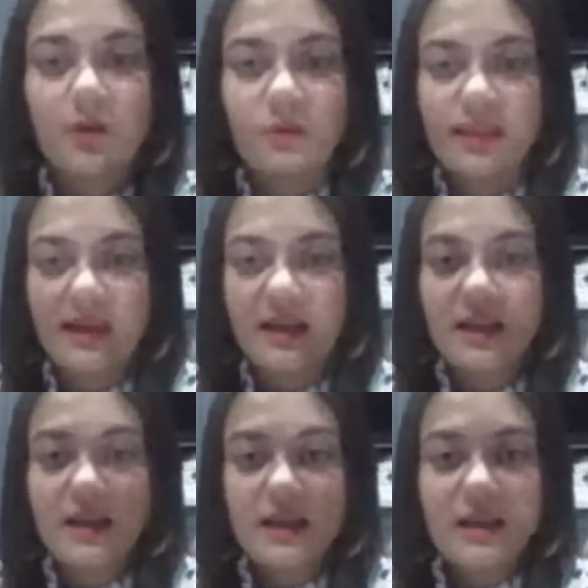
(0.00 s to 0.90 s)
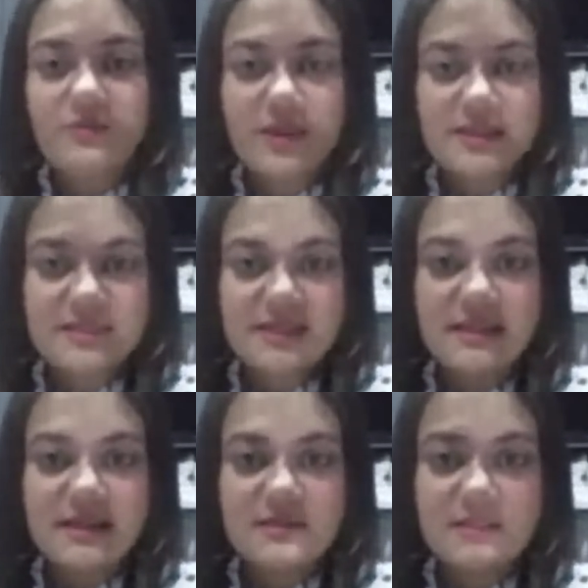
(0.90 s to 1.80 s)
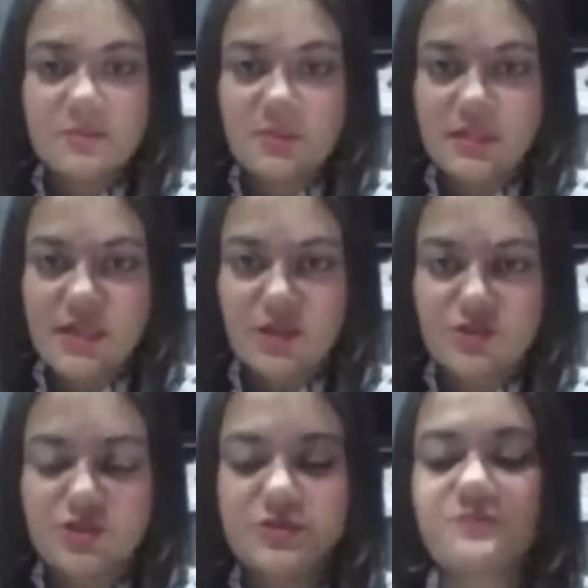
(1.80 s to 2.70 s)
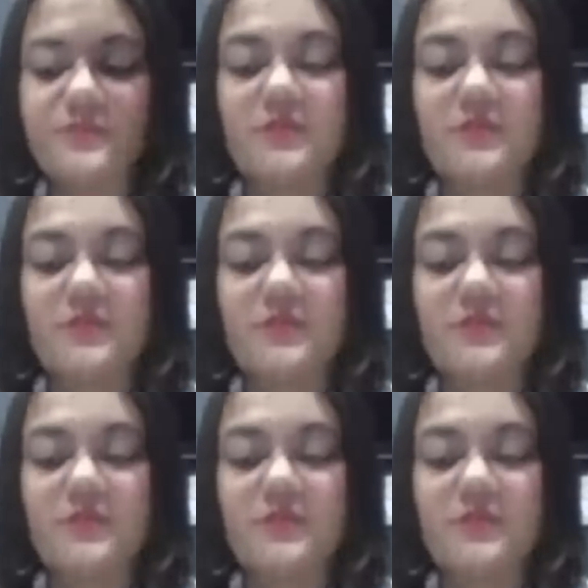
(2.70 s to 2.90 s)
Okay, if you can see that this is one cashew,